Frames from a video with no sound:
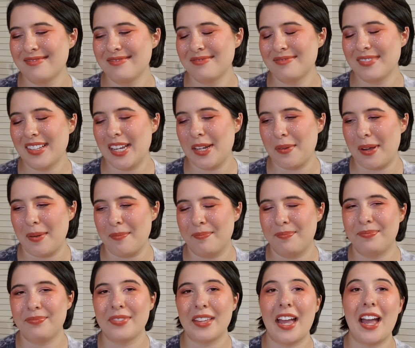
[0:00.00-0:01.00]
Anyway,
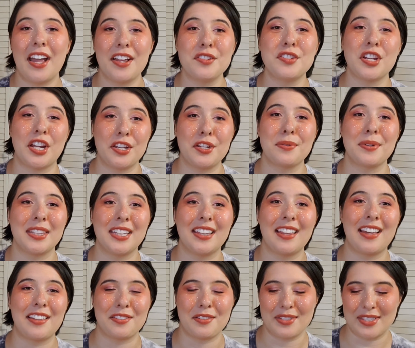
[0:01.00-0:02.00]
I genuinely
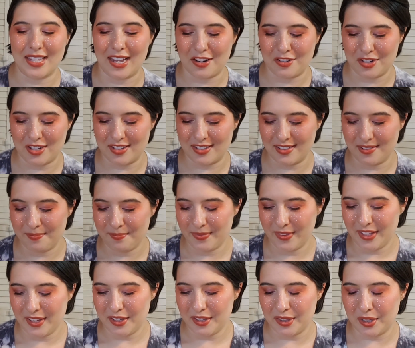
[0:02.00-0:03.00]
like those lashes.
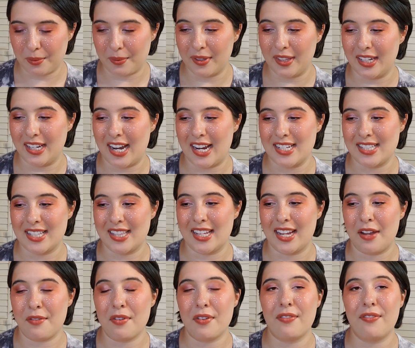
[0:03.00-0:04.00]
They're really nice, and they
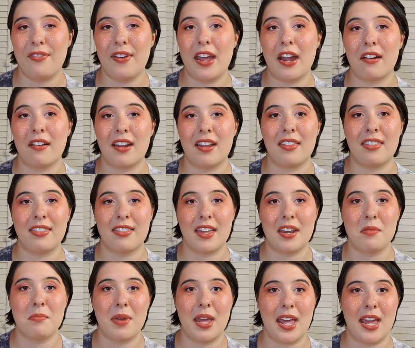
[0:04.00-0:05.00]
have a very
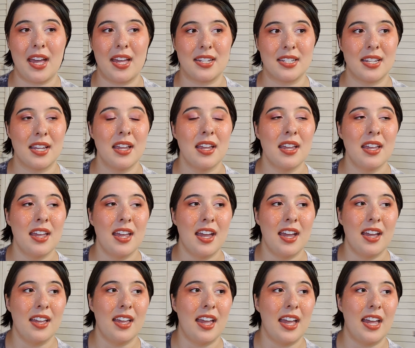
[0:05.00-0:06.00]
thin band,
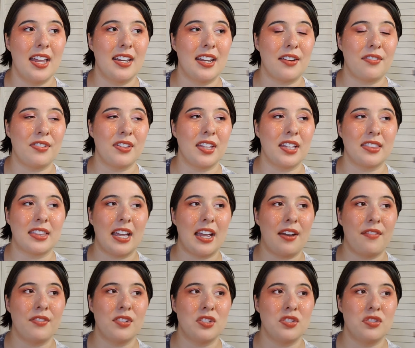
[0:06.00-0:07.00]
and I feel like they
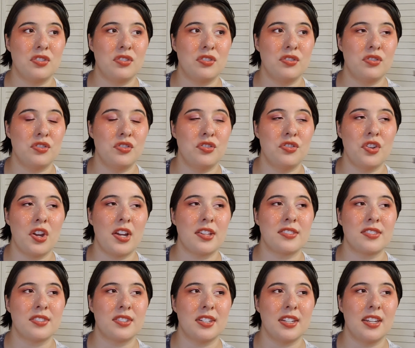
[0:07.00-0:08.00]
have
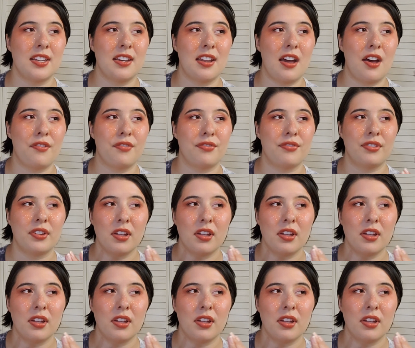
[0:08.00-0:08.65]
just enough